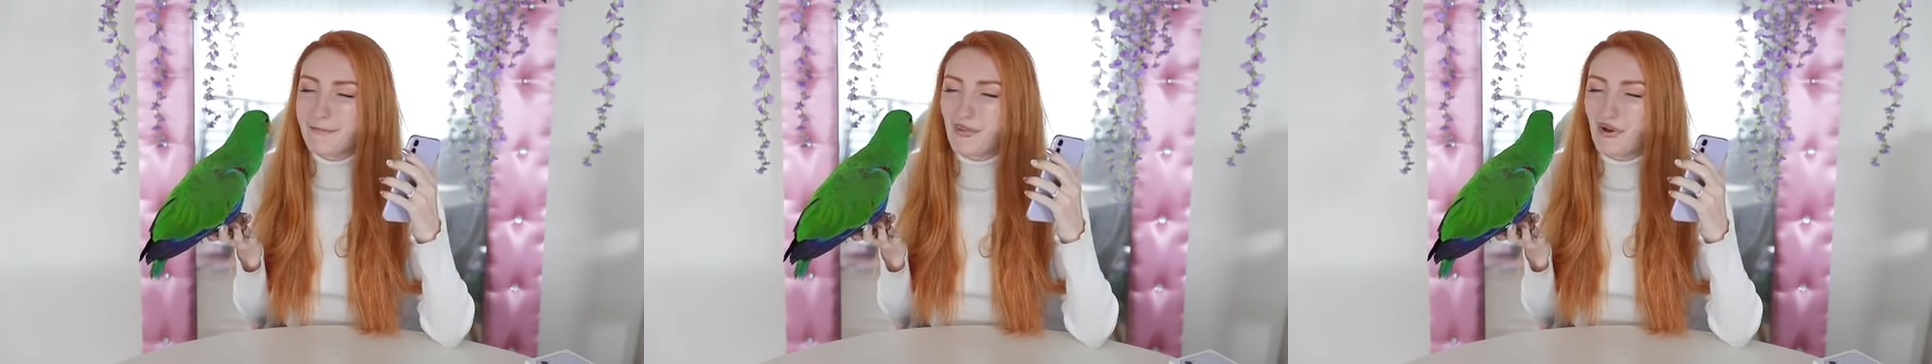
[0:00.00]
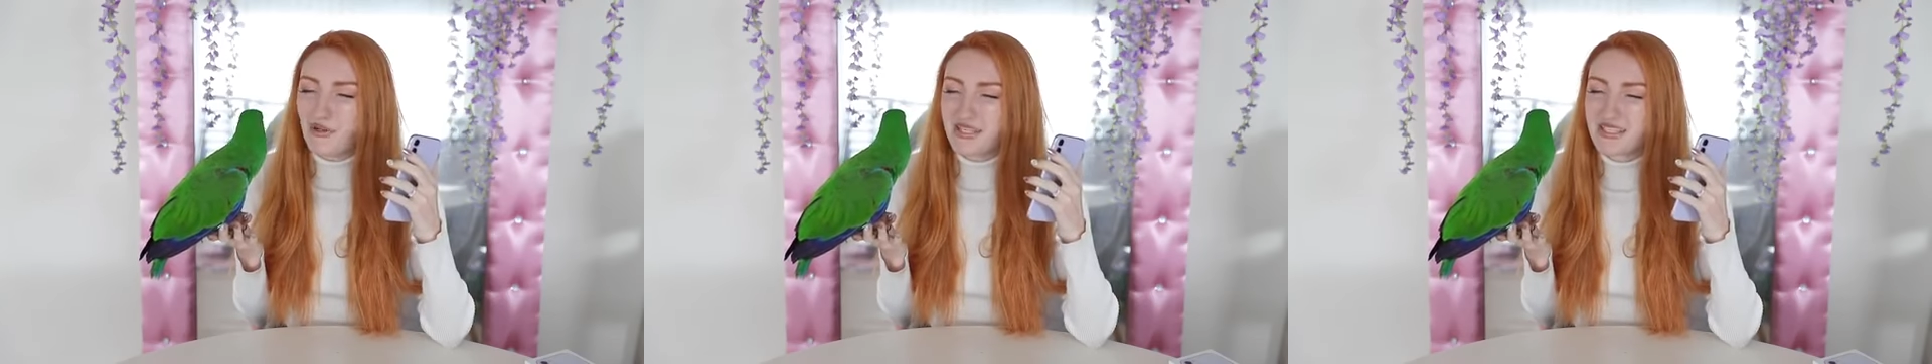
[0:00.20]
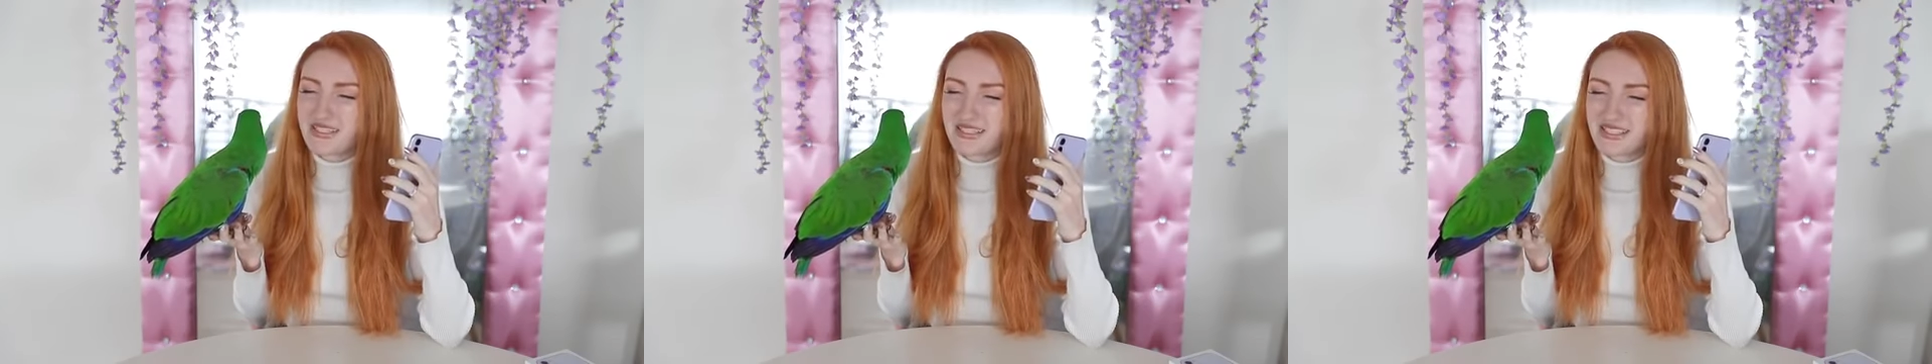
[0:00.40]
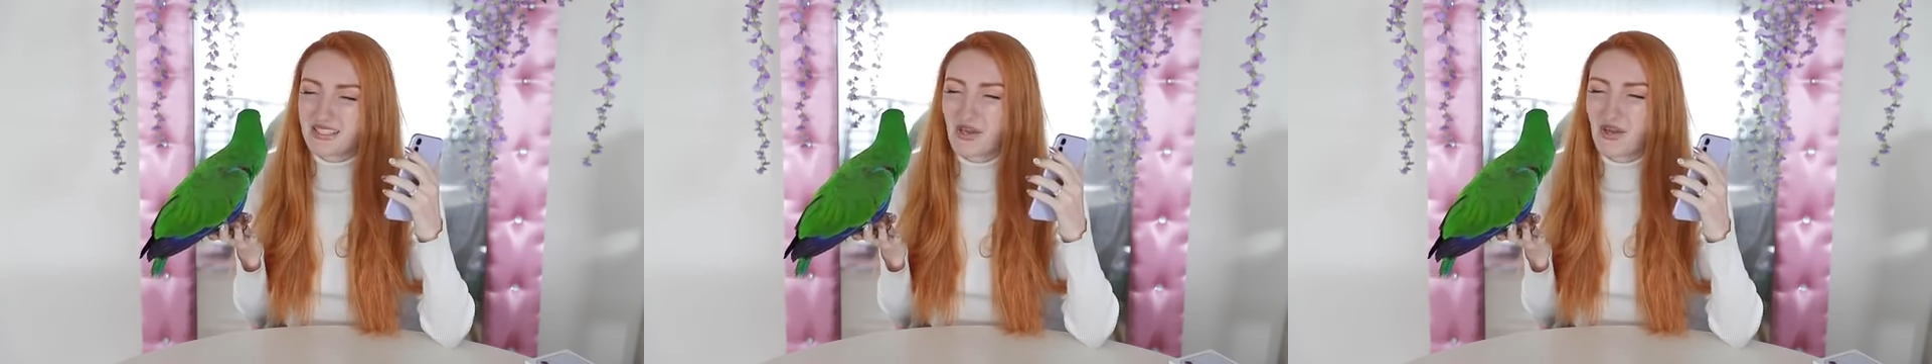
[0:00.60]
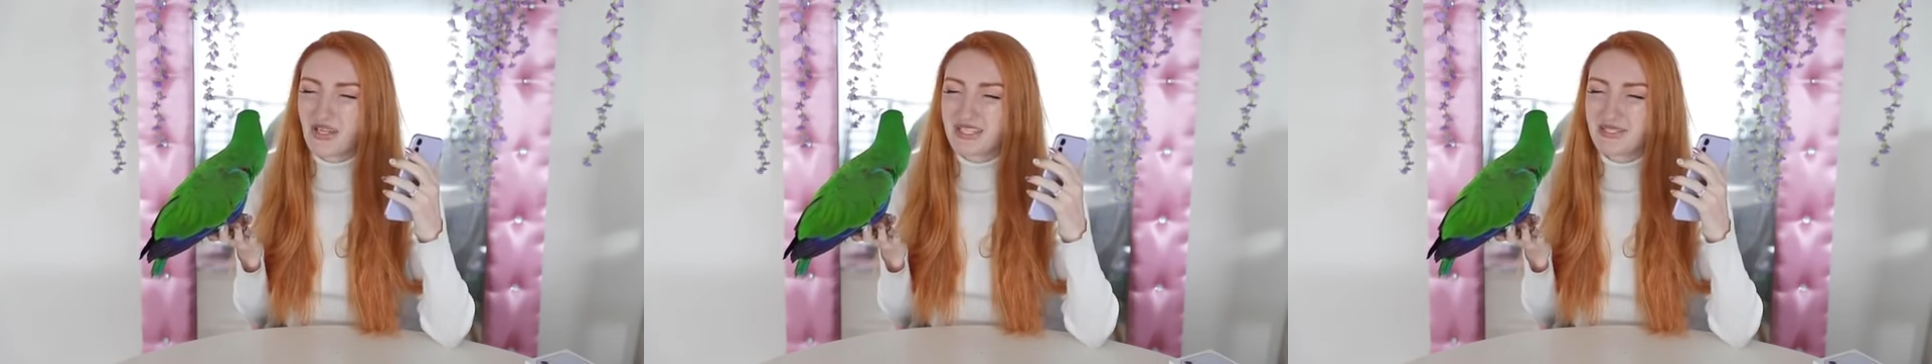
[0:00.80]
Oh, this
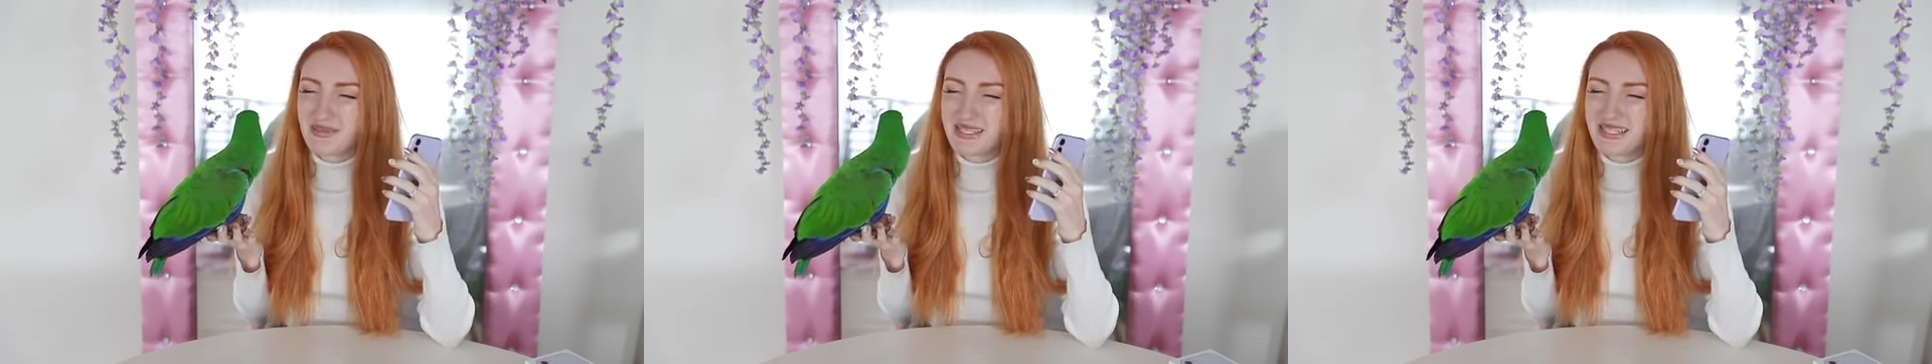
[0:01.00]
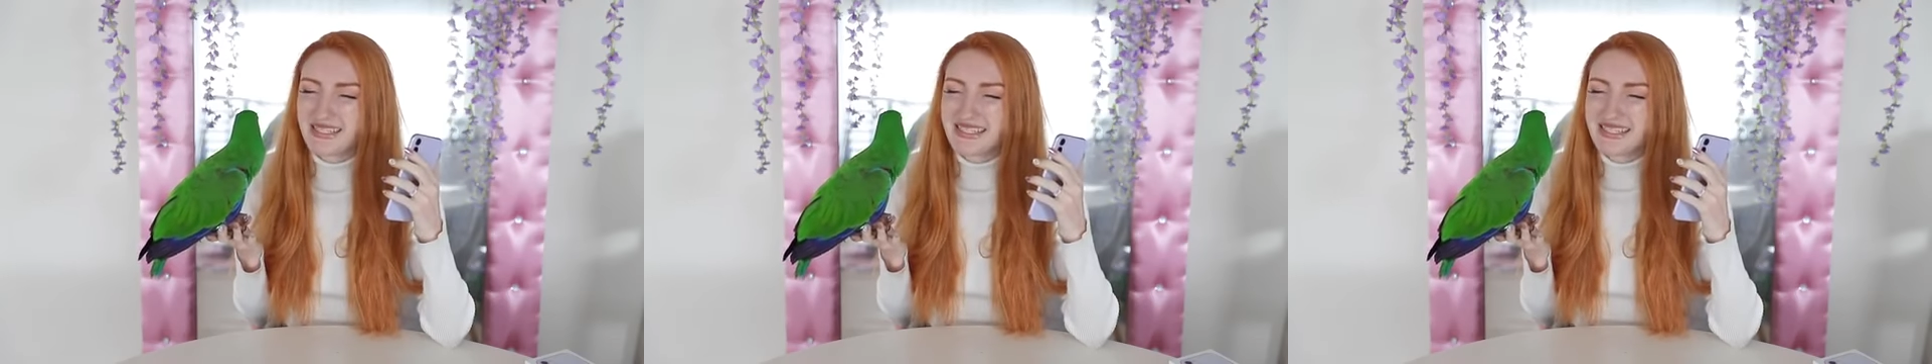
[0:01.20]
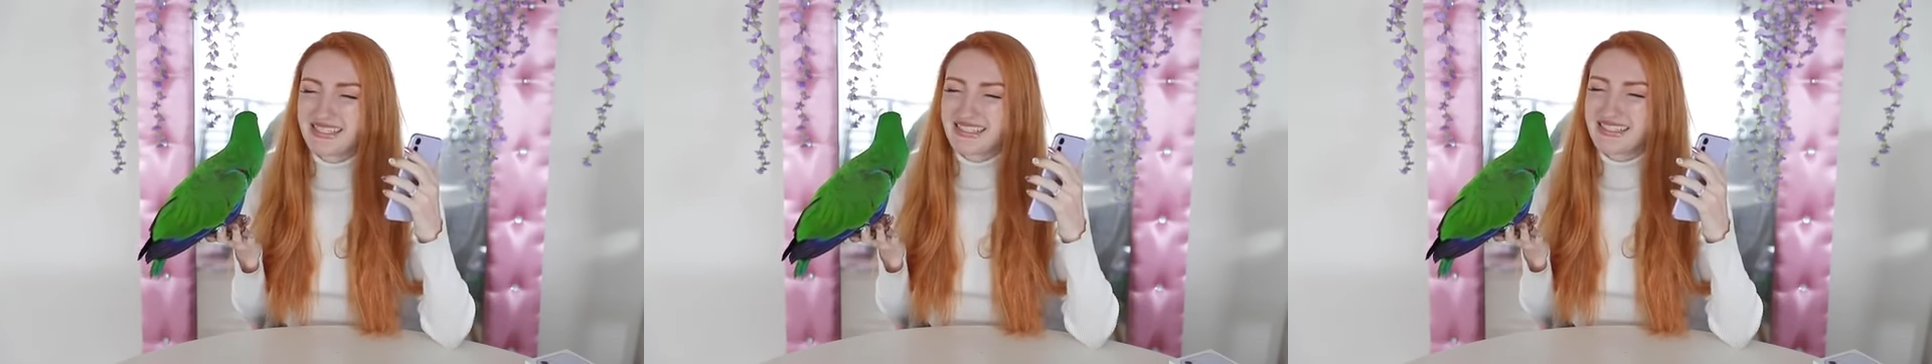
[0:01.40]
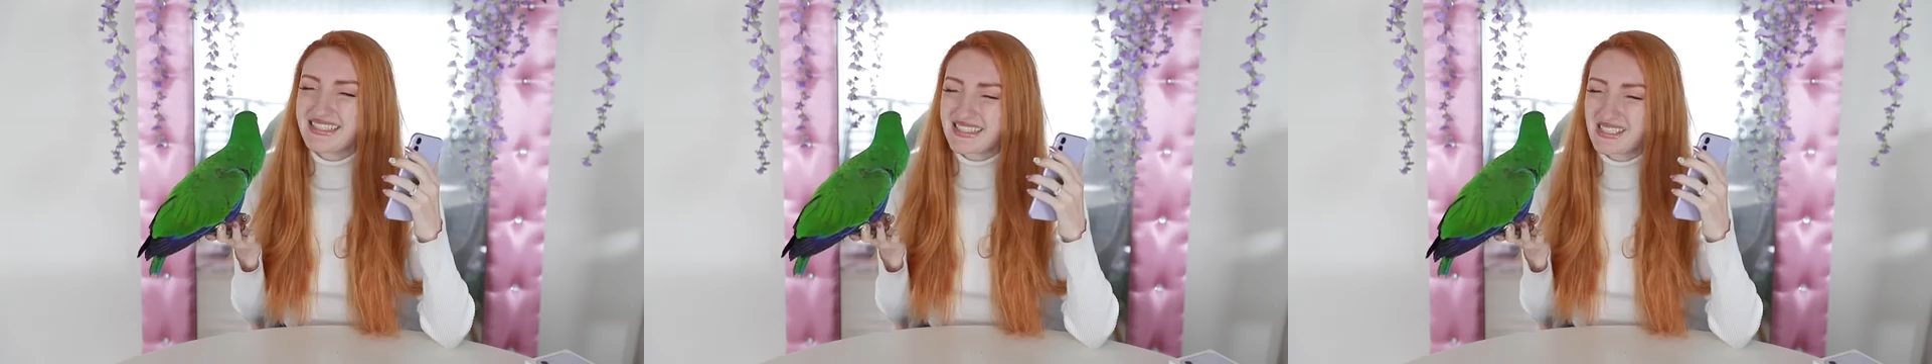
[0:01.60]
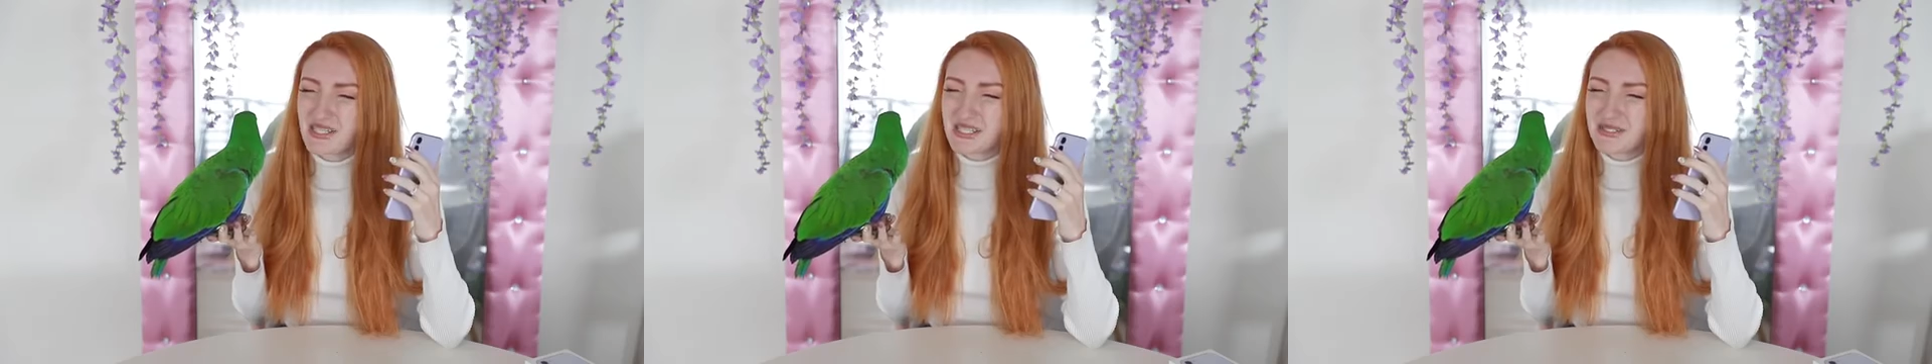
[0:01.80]
hurts me.
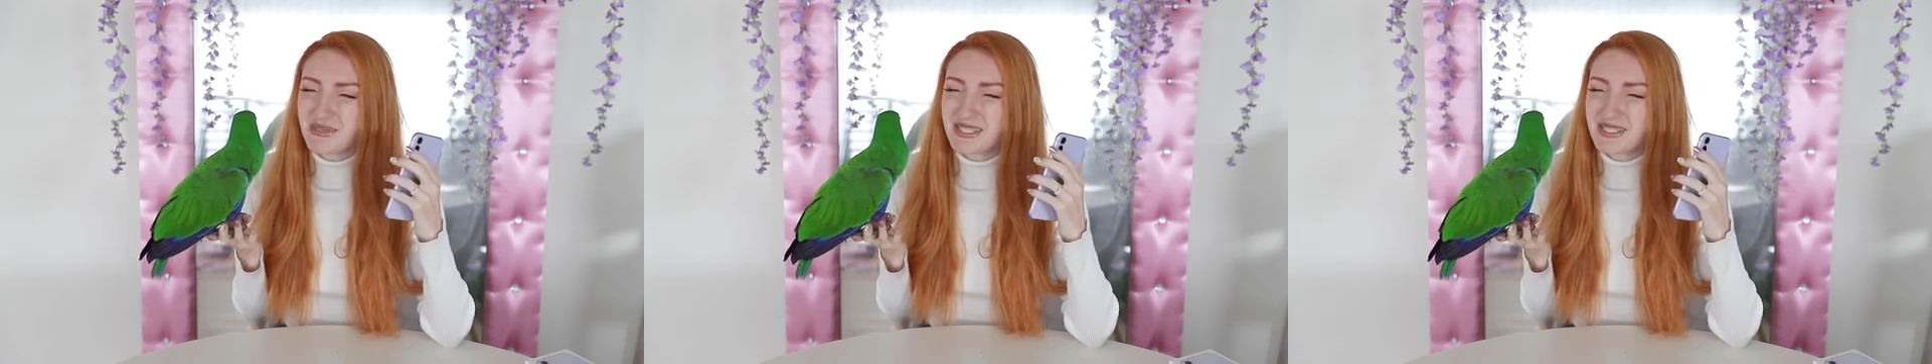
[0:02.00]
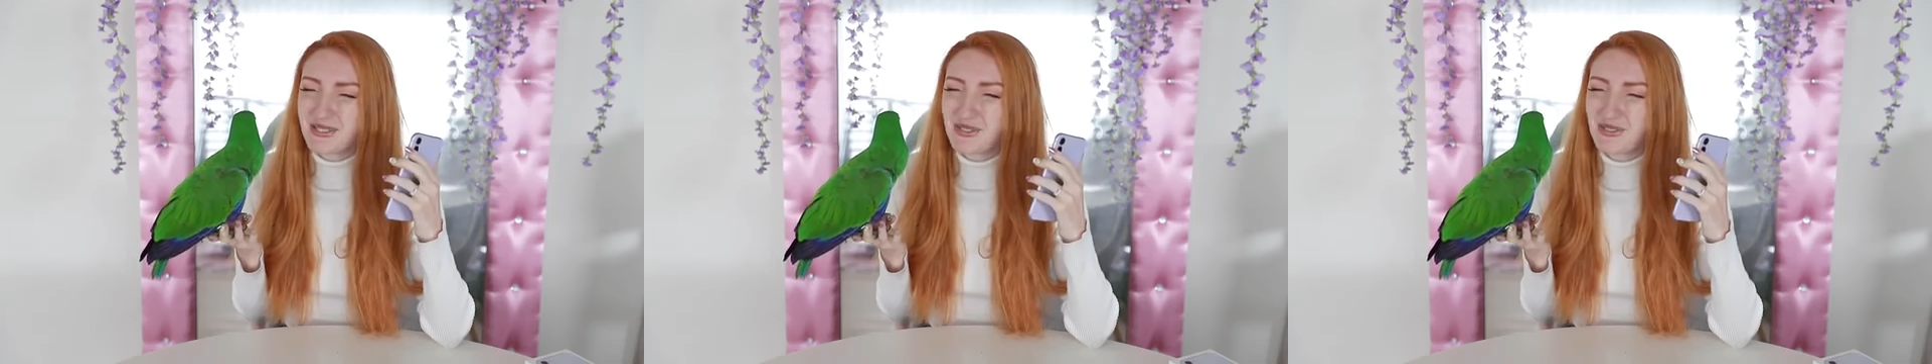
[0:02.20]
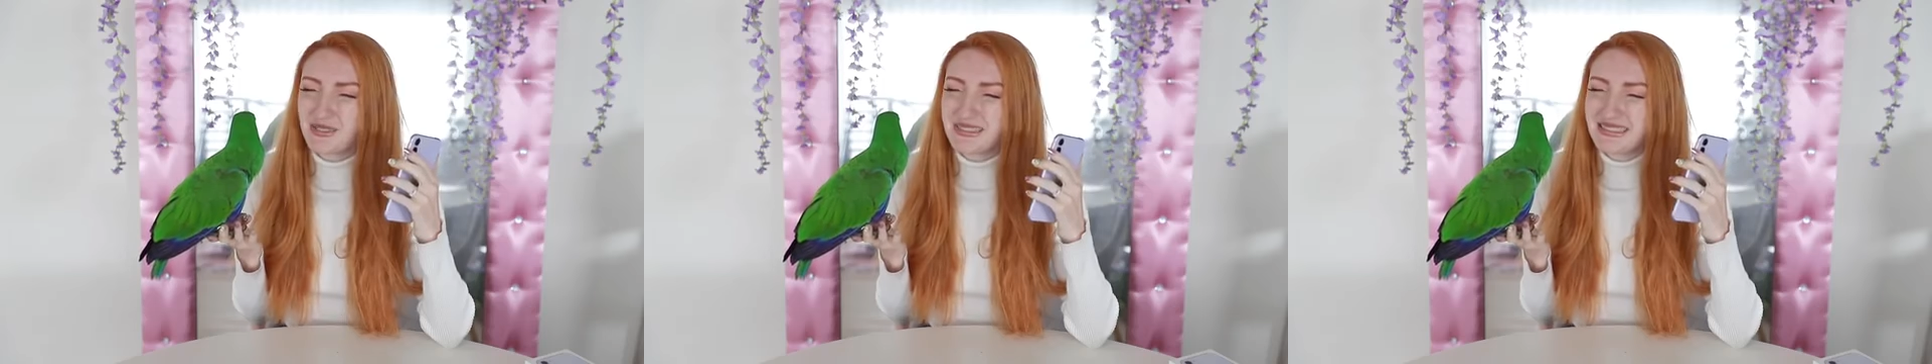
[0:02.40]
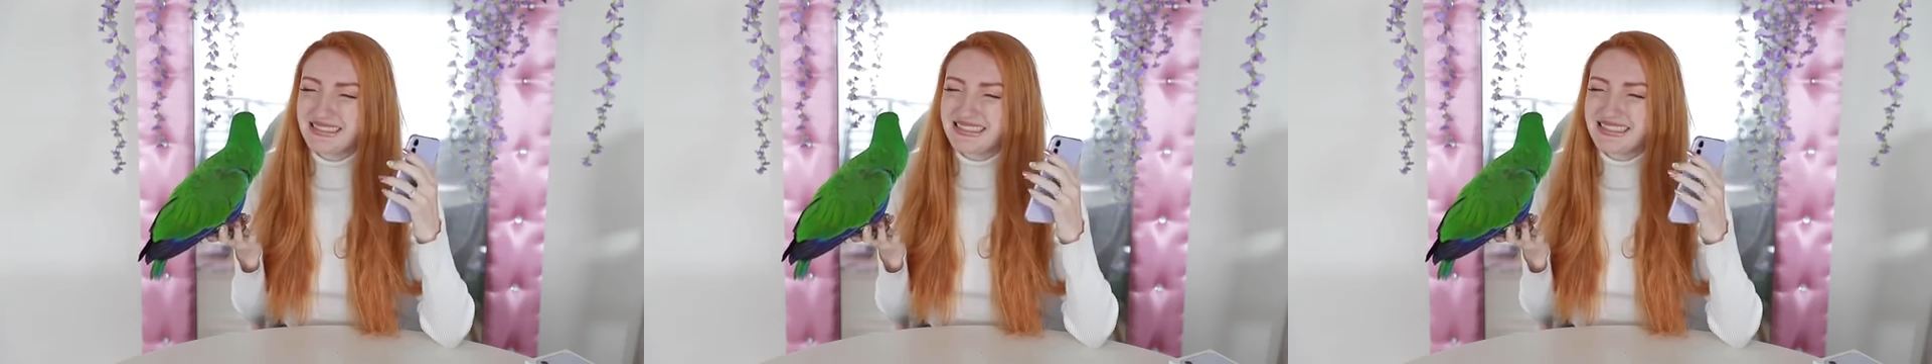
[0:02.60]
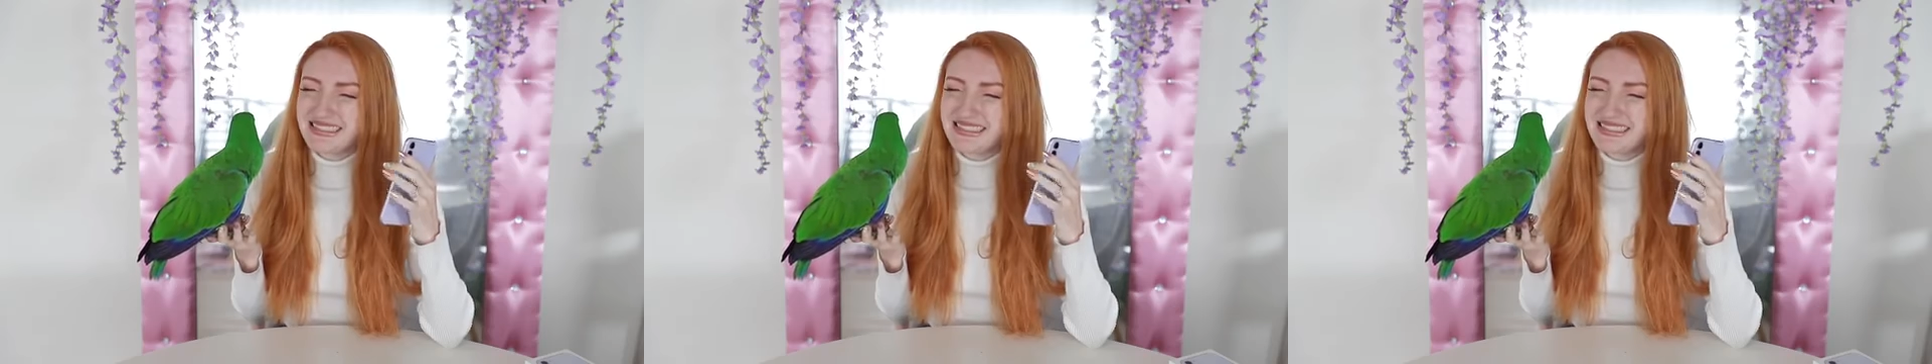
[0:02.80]
This hurts my soul.